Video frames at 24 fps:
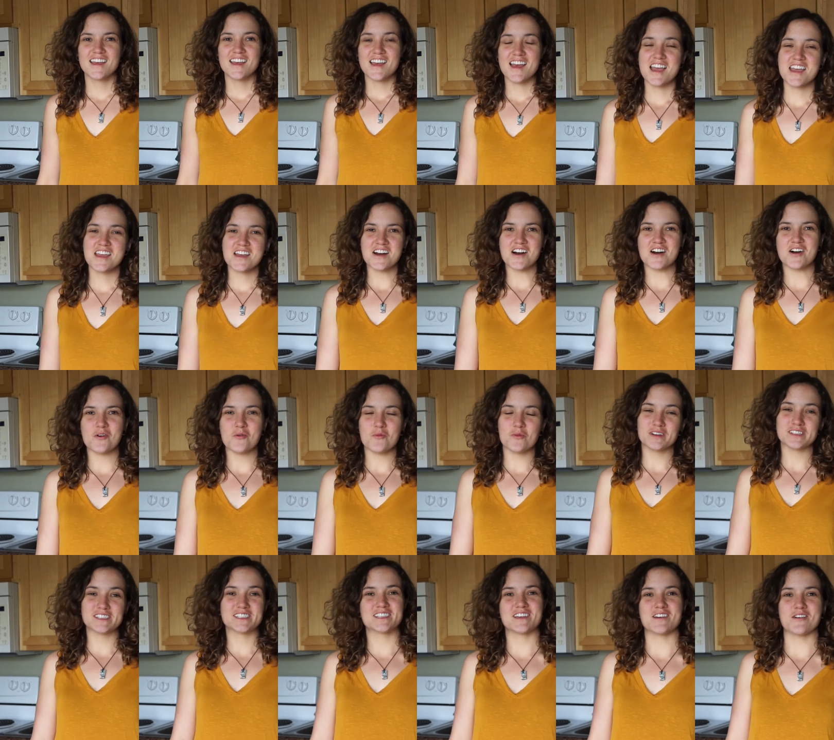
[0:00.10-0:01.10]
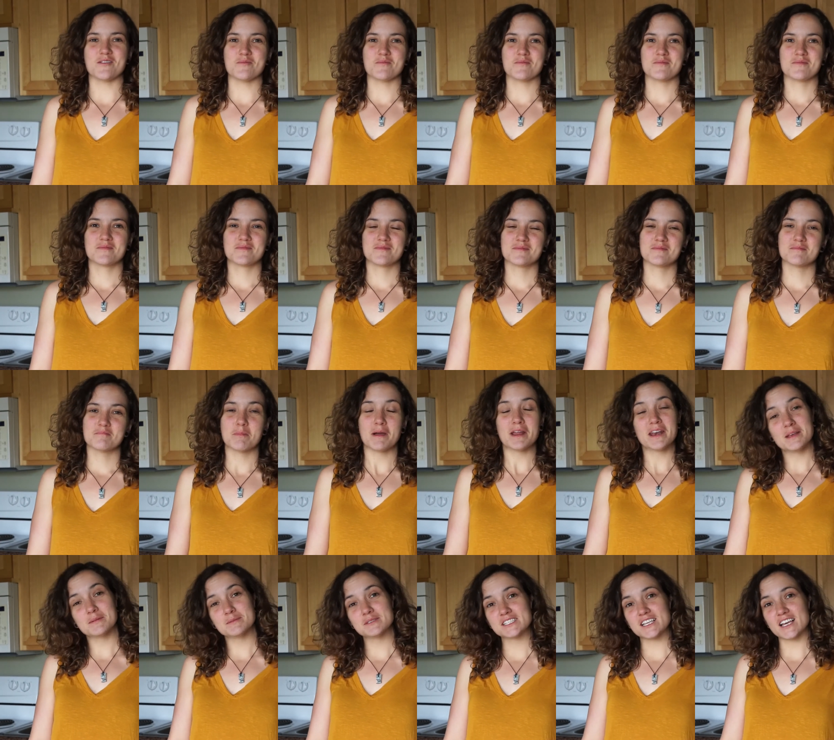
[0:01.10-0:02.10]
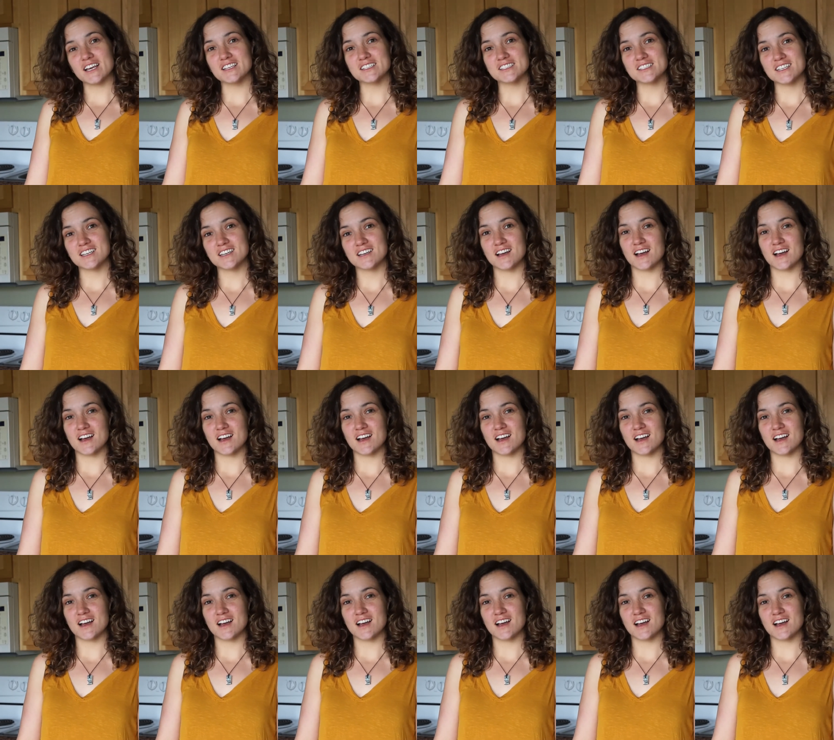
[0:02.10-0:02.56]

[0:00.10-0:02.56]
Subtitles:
Hey y'all, what's up? My name is Kelsey.